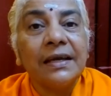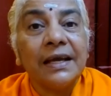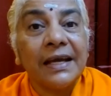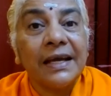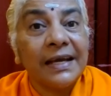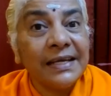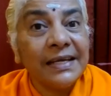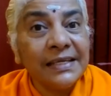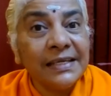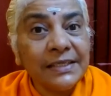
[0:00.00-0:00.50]

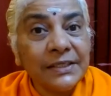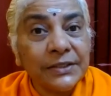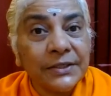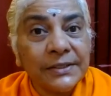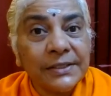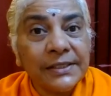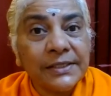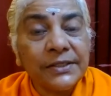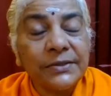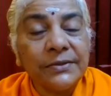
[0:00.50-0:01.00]
And
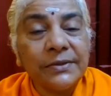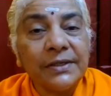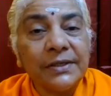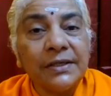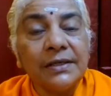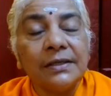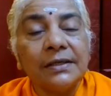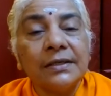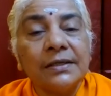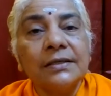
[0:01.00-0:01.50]
also
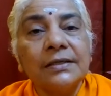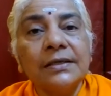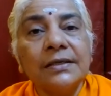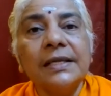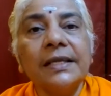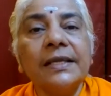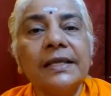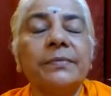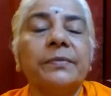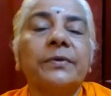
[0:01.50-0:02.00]
in the
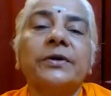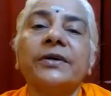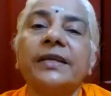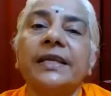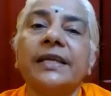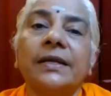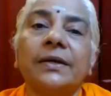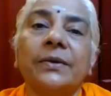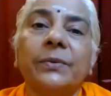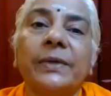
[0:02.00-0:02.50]
early
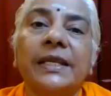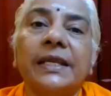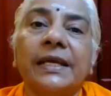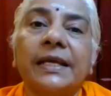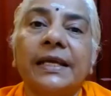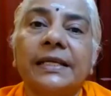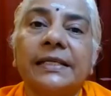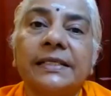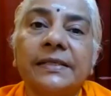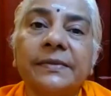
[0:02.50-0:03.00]
morning, when
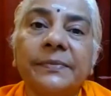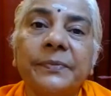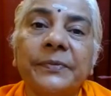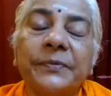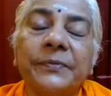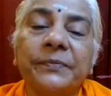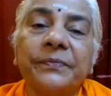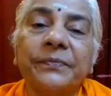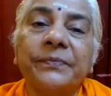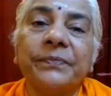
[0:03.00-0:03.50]
I get up,
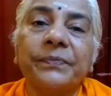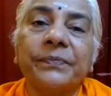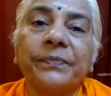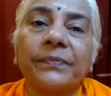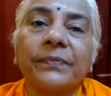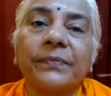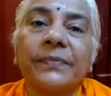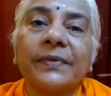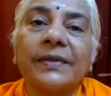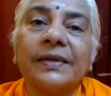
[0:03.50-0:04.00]

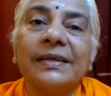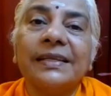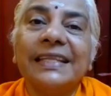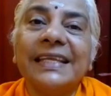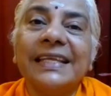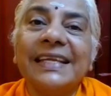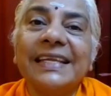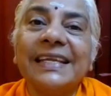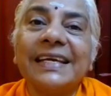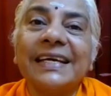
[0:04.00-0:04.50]

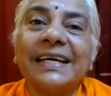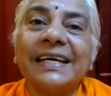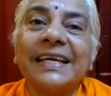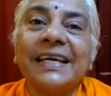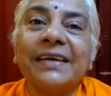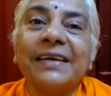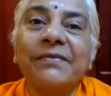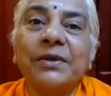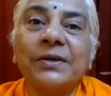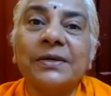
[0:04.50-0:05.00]
then I
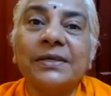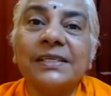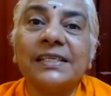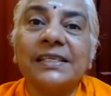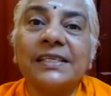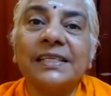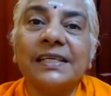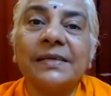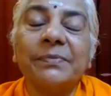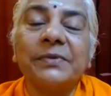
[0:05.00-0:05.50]
have not
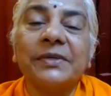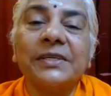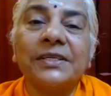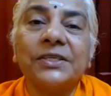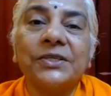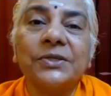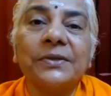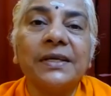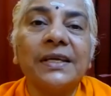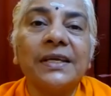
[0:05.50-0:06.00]
stepped
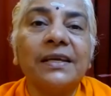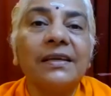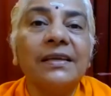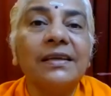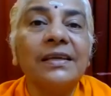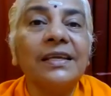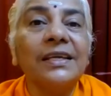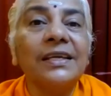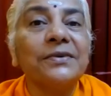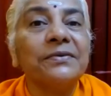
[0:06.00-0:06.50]
into
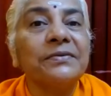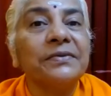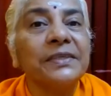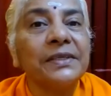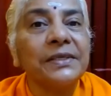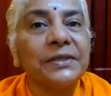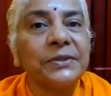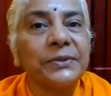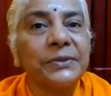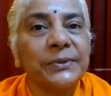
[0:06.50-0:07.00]
any of
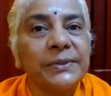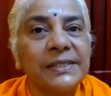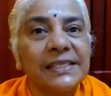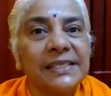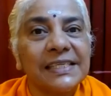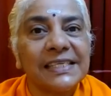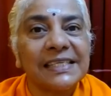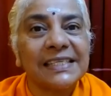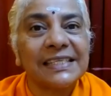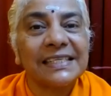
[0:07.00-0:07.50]
the
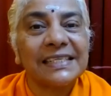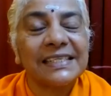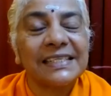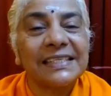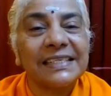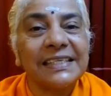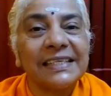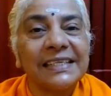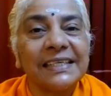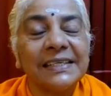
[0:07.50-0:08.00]
roles.
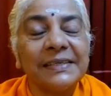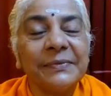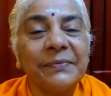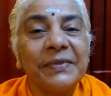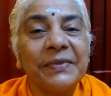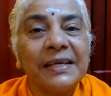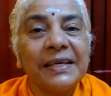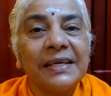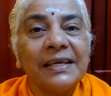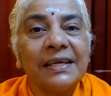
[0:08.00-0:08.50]
Yeah?
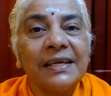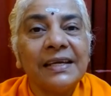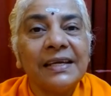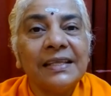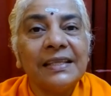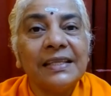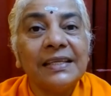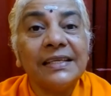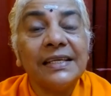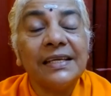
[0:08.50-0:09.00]

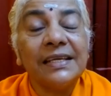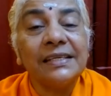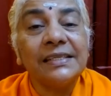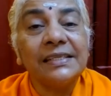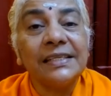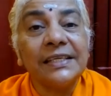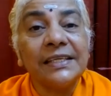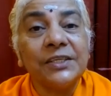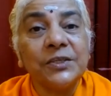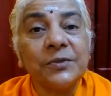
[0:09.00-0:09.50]
The day
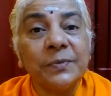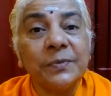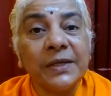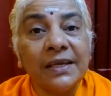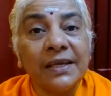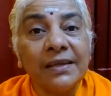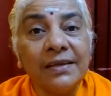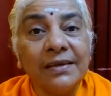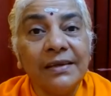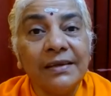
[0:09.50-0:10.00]
is yet to
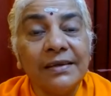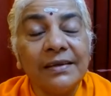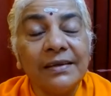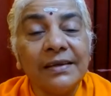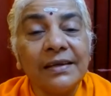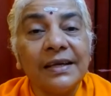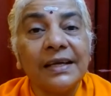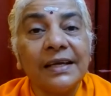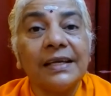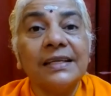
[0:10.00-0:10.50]
begin,
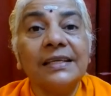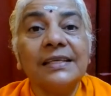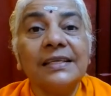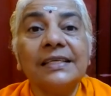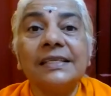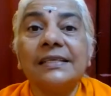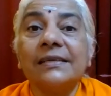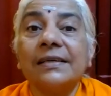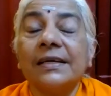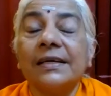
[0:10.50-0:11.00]

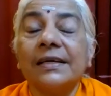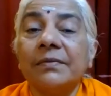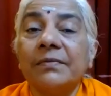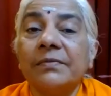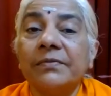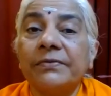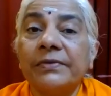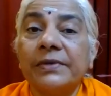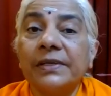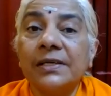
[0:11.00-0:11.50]
and
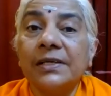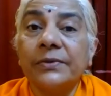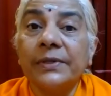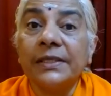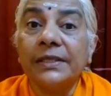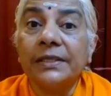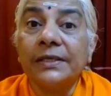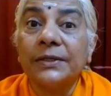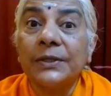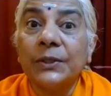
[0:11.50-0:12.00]
I'm filled
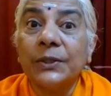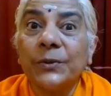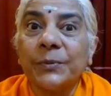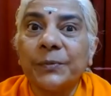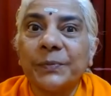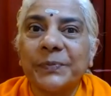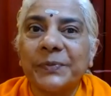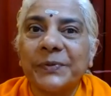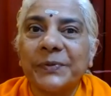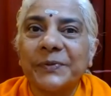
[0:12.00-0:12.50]
with
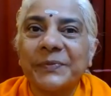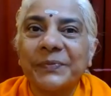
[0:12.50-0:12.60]
hope